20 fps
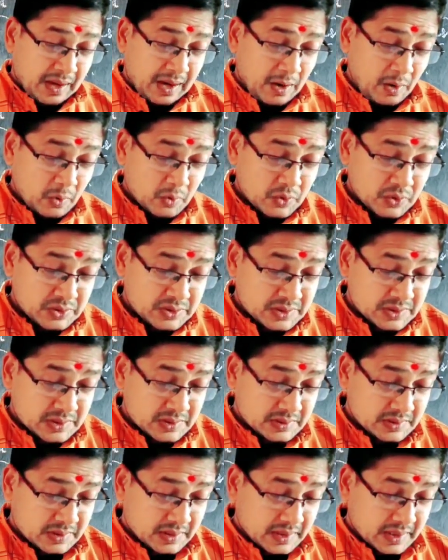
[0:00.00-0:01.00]
How
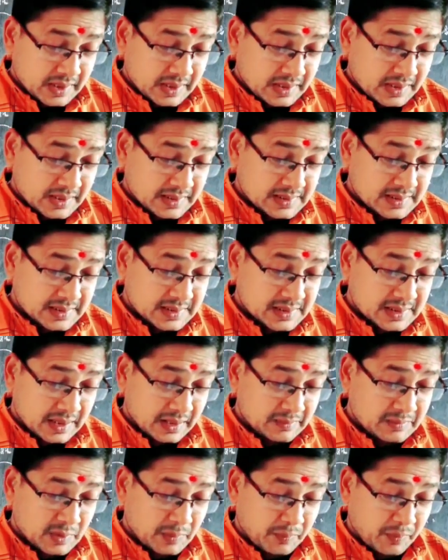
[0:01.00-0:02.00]
does the narrator
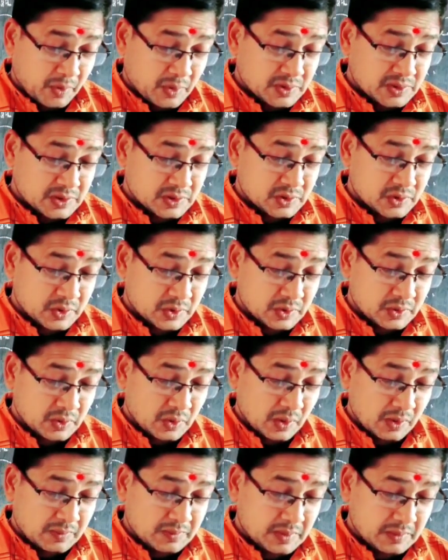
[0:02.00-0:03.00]
describe the
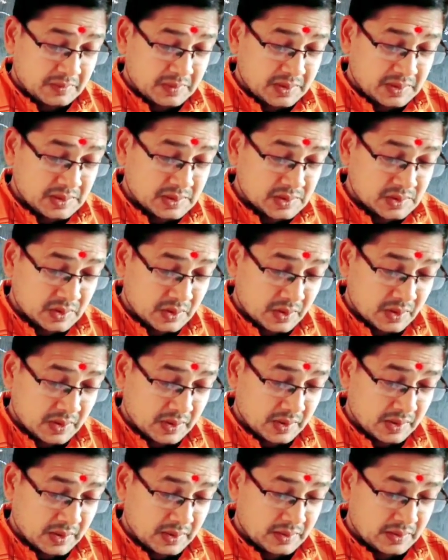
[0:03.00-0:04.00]
procession of the minister
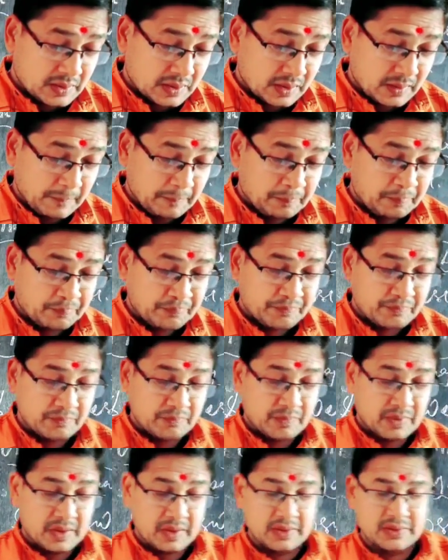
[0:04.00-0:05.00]
in the
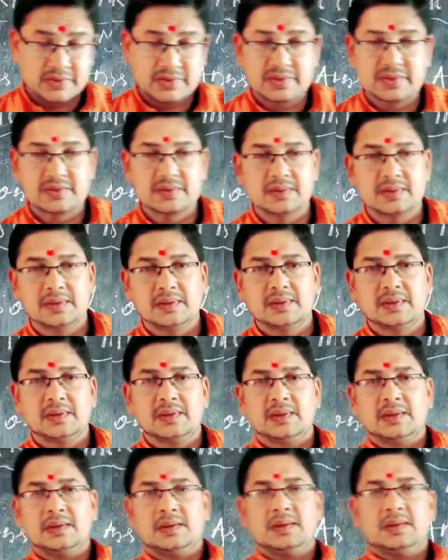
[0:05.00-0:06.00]
village?
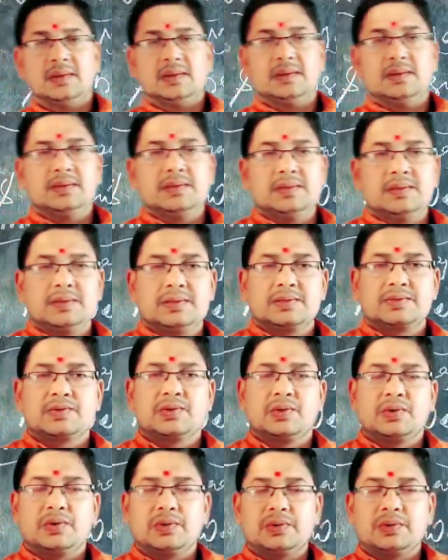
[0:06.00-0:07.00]

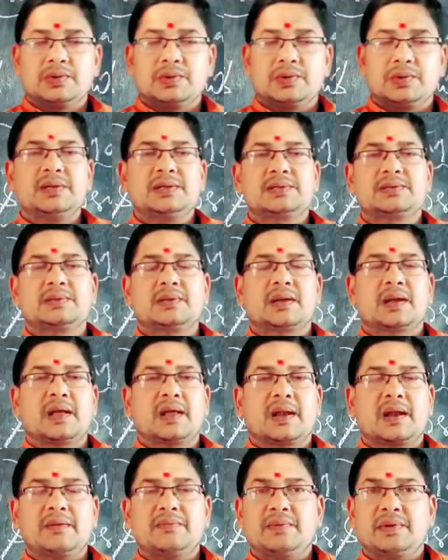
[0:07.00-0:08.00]
So the minister
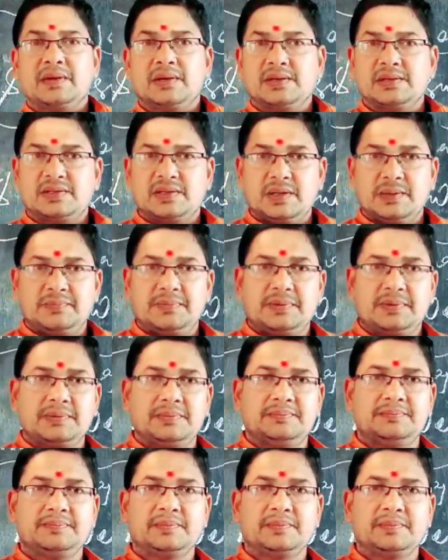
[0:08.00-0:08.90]
arrived in a jeep